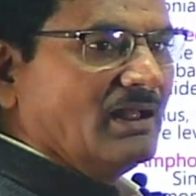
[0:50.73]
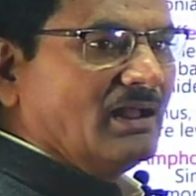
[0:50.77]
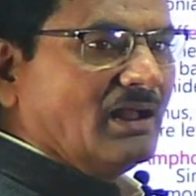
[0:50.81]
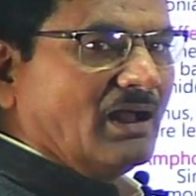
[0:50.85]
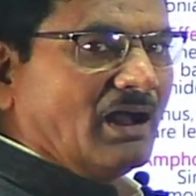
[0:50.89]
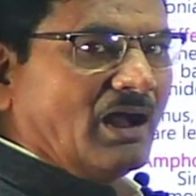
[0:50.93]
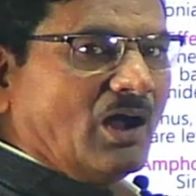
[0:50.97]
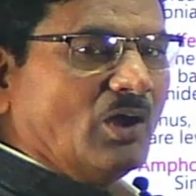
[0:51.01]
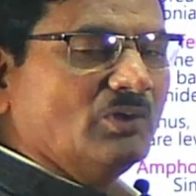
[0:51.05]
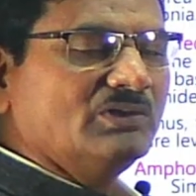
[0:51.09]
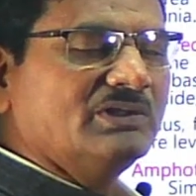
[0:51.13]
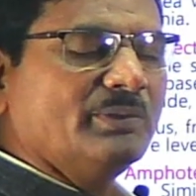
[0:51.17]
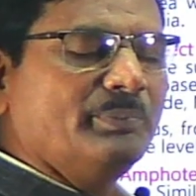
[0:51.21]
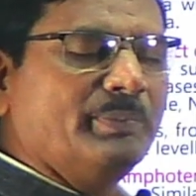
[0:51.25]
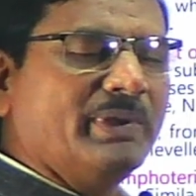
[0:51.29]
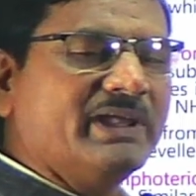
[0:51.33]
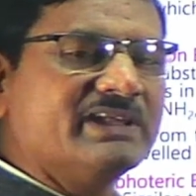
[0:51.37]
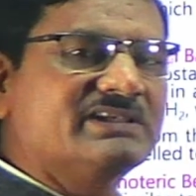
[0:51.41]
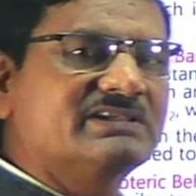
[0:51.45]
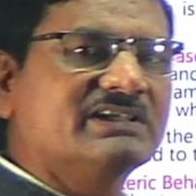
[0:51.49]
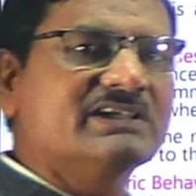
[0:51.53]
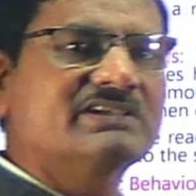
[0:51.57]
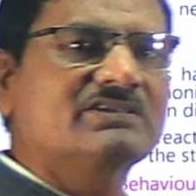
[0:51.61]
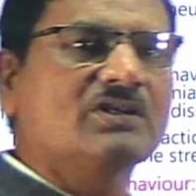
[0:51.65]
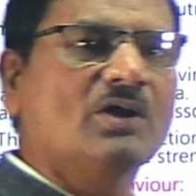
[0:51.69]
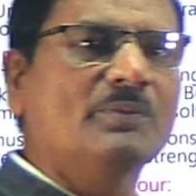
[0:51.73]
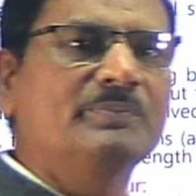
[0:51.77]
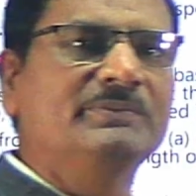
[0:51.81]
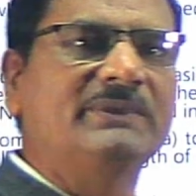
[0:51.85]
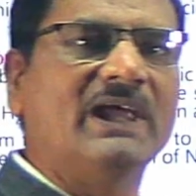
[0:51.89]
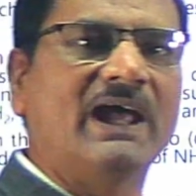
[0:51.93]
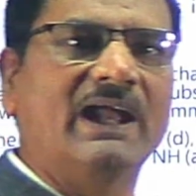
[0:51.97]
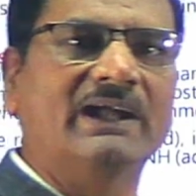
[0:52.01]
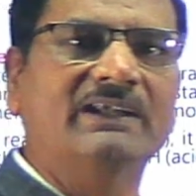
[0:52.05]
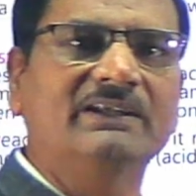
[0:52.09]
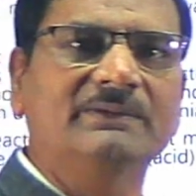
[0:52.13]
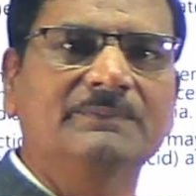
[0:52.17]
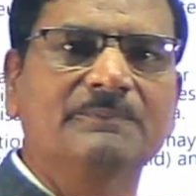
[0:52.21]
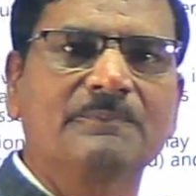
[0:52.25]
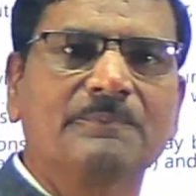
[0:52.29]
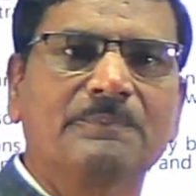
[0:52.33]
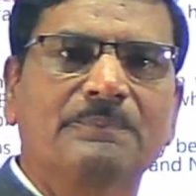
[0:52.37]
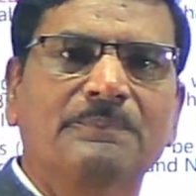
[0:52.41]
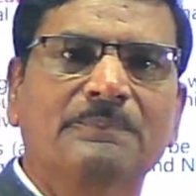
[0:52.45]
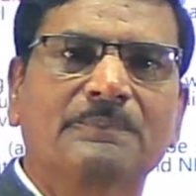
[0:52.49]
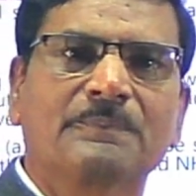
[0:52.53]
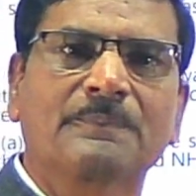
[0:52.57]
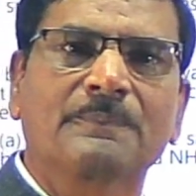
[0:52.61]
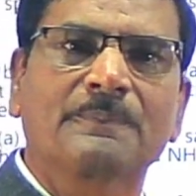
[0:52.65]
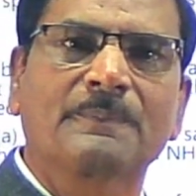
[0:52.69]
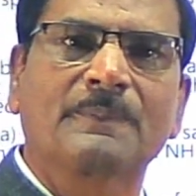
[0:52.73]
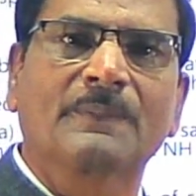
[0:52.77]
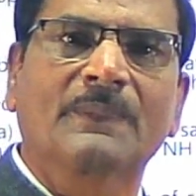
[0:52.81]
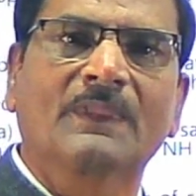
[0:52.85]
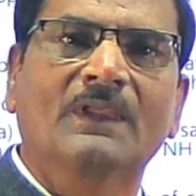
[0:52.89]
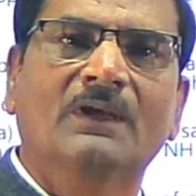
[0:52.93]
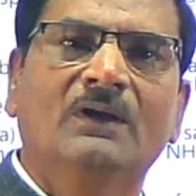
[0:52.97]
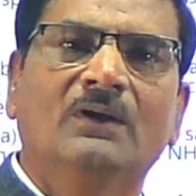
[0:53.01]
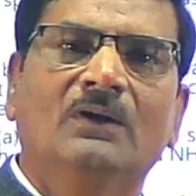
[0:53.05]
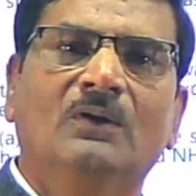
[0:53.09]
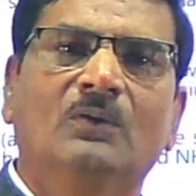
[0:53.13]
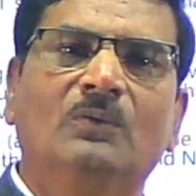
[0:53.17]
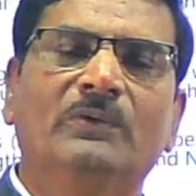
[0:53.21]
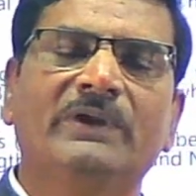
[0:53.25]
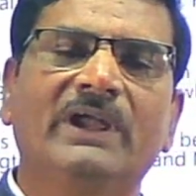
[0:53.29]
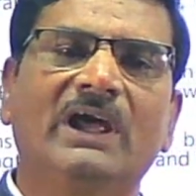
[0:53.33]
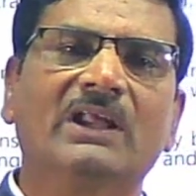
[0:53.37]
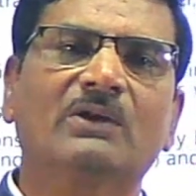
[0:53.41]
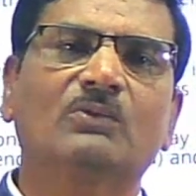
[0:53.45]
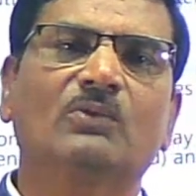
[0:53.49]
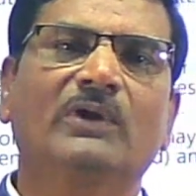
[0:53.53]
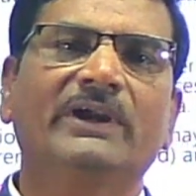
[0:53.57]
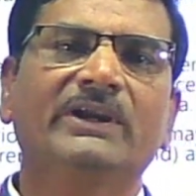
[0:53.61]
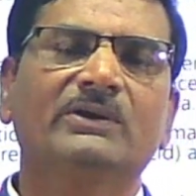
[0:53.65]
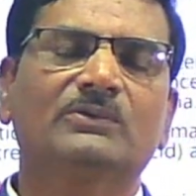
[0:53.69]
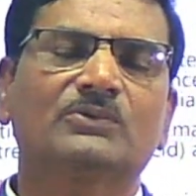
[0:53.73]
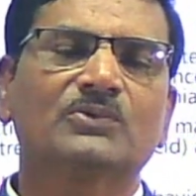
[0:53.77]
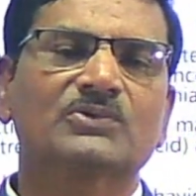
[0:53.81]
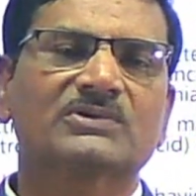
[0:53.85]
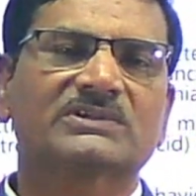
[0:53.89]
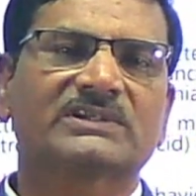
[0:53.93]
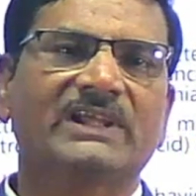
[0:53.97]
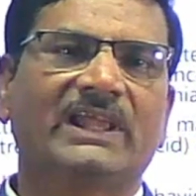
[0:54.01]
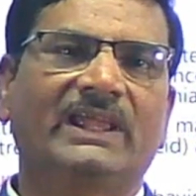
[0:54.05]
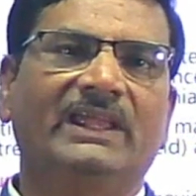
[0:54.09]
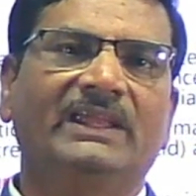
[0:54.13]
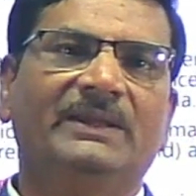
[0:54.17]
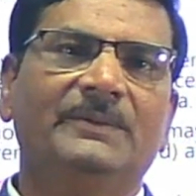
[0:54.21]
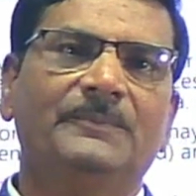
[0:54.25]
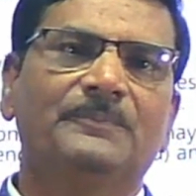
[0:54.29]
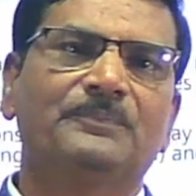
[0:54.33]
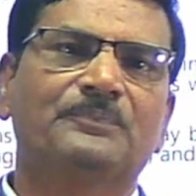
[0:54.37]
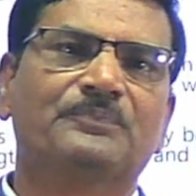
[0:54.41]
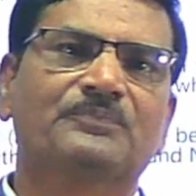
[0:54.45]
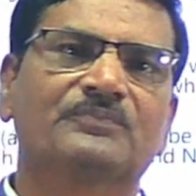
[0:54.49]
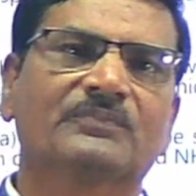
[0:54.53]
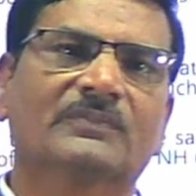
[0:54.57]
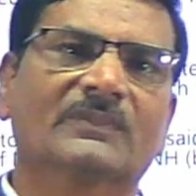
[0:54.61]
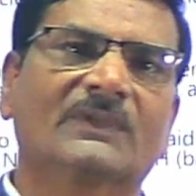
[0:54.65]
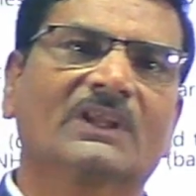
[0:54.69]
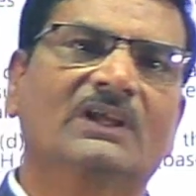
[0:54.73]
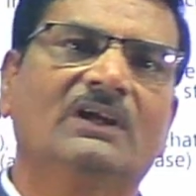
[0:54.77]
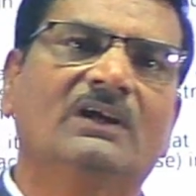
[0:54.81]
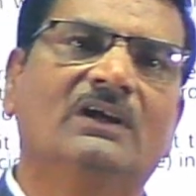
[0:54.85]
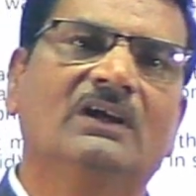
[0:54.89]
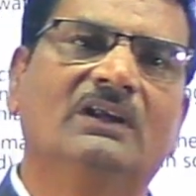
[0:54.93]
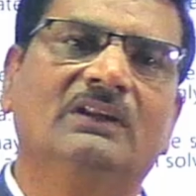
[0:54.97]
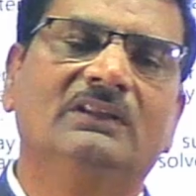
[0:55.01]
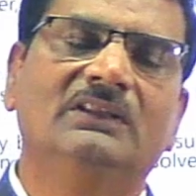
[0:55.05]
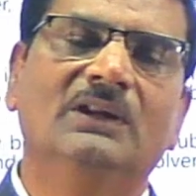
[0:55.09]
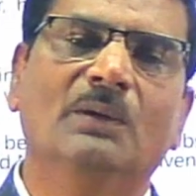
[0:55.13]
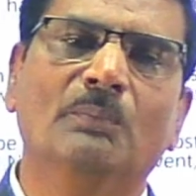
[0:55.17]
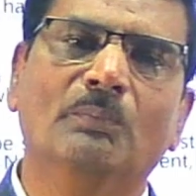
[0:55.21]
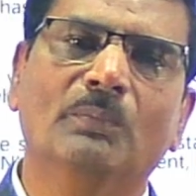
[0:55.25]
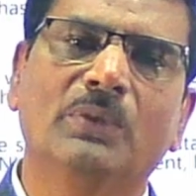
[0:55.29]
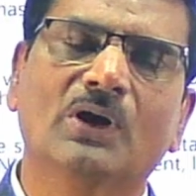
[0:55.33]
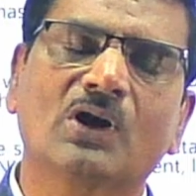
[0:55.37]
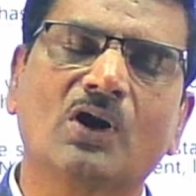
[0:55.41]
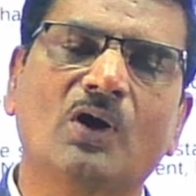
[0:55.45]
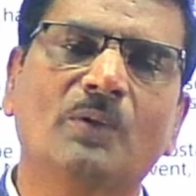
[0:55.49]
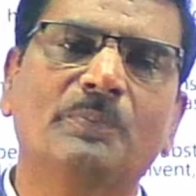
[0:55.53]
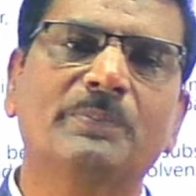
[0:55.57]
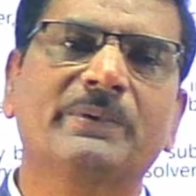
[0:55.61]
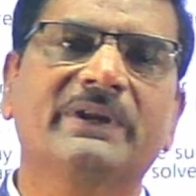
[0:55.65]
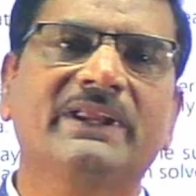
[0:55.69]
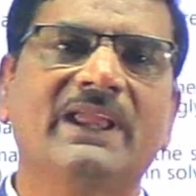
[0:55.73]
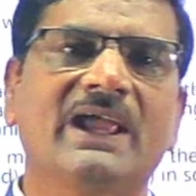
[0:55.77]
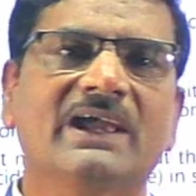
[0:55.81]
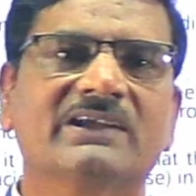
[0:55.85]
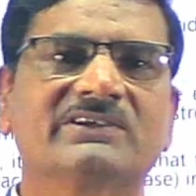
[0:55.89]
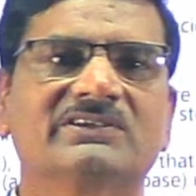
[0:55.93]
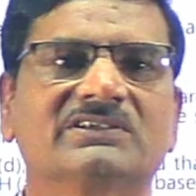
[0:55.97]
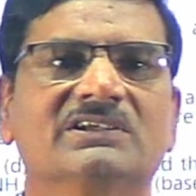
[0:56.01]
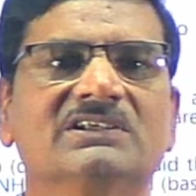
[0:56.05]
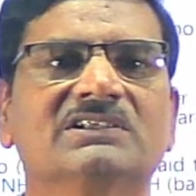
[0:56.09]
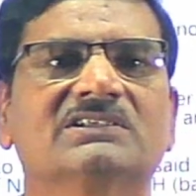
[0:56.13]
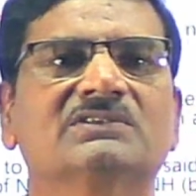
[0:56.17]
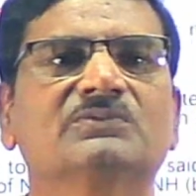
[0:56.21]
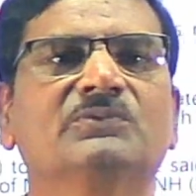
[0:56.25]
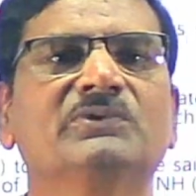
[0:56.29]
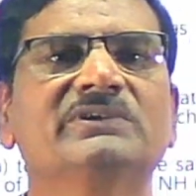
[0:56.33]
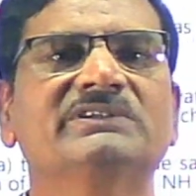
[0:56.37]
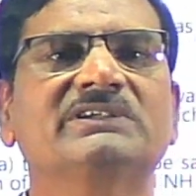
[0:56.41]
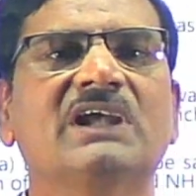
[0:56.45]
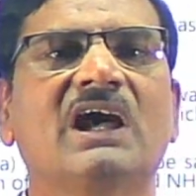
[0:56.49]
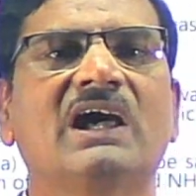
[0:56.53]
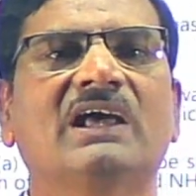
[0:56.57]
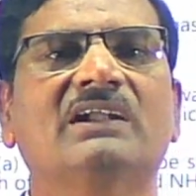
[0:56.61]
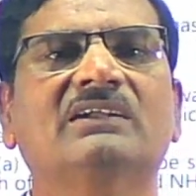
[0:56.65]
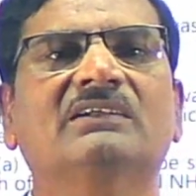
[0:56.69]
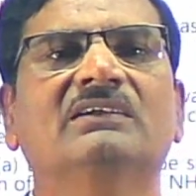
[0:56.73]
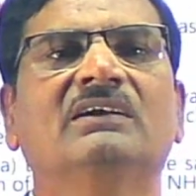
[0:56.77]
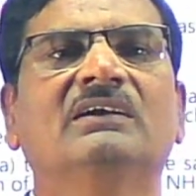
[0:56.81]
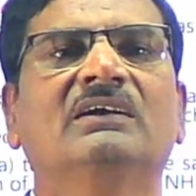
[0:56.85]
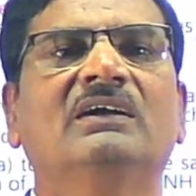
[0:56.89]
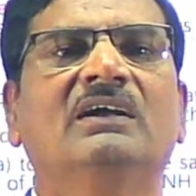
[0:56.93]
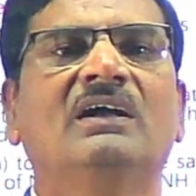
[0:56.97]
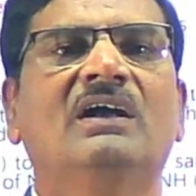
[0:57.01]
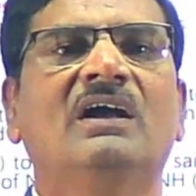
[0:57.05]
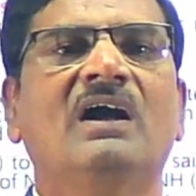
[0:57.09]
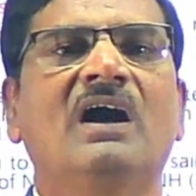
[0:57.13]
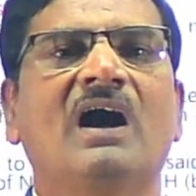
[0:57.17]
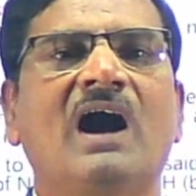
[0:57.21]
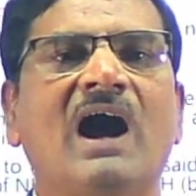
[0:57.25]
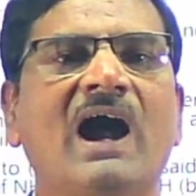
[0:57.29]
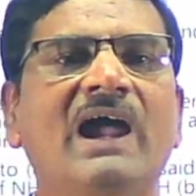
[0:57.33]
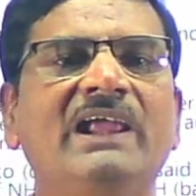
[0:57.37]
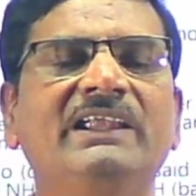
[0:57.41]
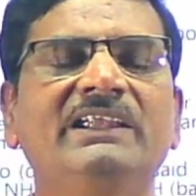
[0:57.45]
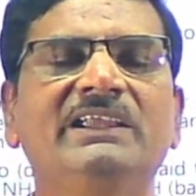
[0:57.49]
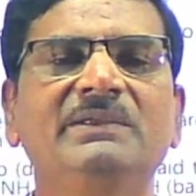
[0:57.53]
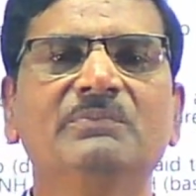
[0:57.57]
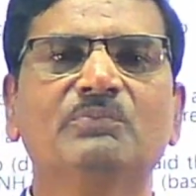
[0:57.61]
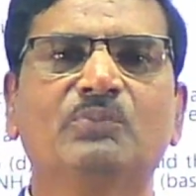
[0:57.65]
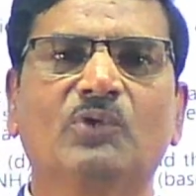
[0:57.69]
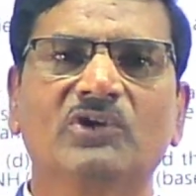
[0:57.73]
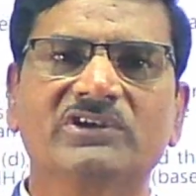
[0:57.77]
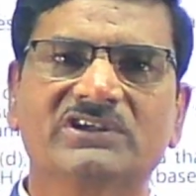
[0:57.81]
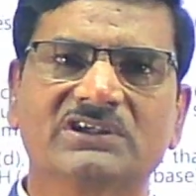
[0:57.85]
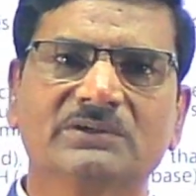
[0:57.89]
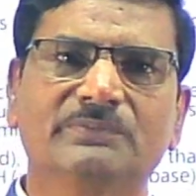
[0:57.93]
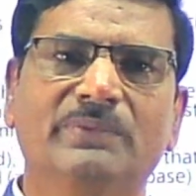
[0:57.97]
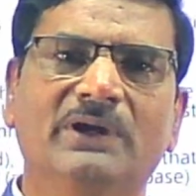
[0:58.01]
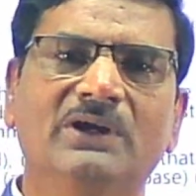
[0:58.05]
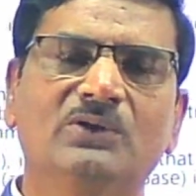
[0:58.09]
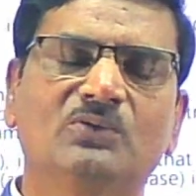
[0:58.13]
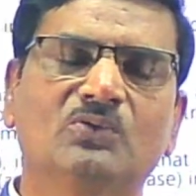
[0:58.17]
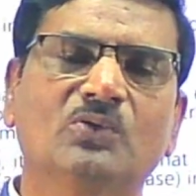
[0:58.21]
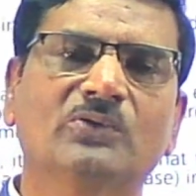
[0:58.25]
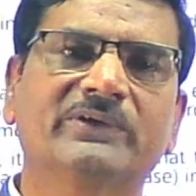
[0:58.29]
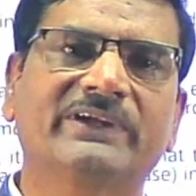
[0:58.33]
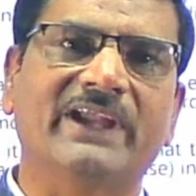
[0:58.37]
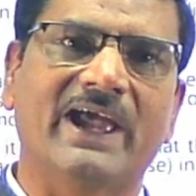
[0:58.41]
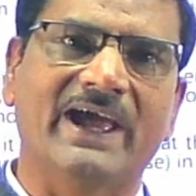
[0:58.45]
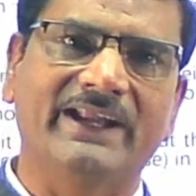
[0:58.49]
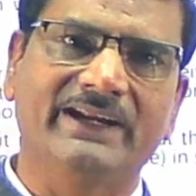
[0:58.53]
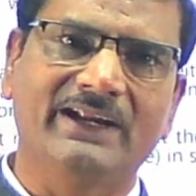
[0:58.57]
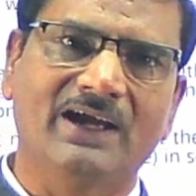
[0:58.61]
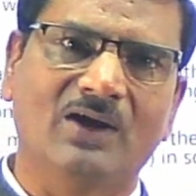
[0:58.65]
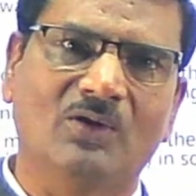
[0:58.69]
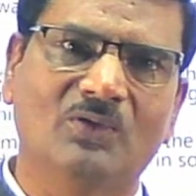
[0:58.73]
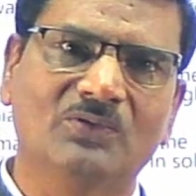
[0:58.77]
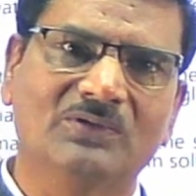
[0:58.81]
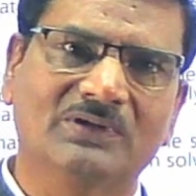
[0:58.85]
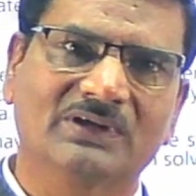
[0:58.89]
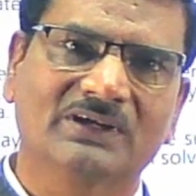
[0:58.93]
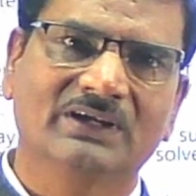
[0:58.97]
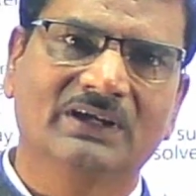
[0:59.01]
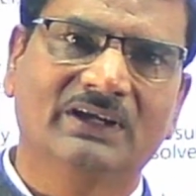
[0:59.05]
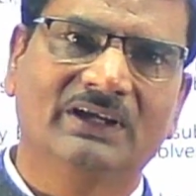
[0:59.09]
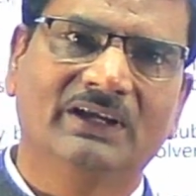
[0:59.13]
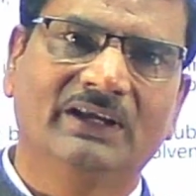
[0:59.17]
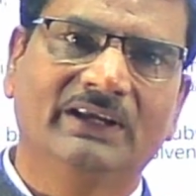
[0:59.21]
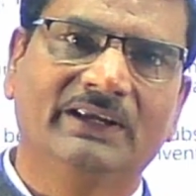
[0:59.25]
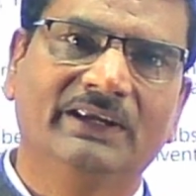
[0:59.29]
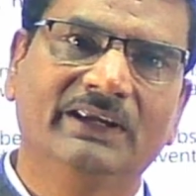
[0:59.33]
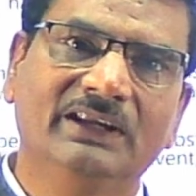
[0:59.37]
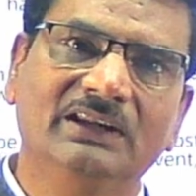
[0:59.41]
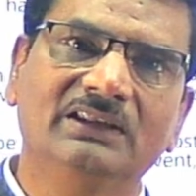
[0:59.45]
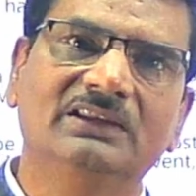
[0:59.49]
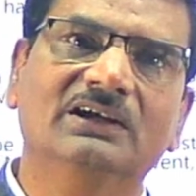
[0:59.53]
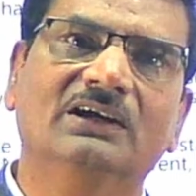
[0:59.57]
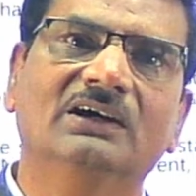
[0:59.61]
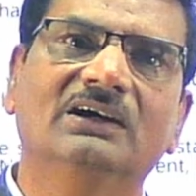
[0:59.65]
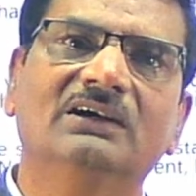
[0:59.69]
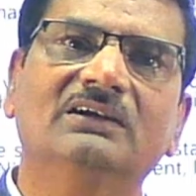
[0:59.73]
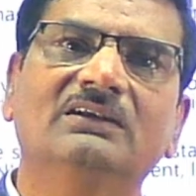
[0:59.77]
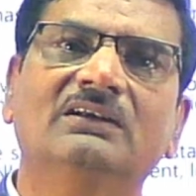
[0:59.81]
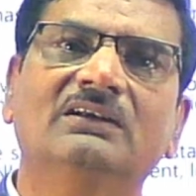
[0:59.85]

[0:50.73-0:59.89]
On the basis of that, we are going to say number of reactions which are highly impossible to carry out in the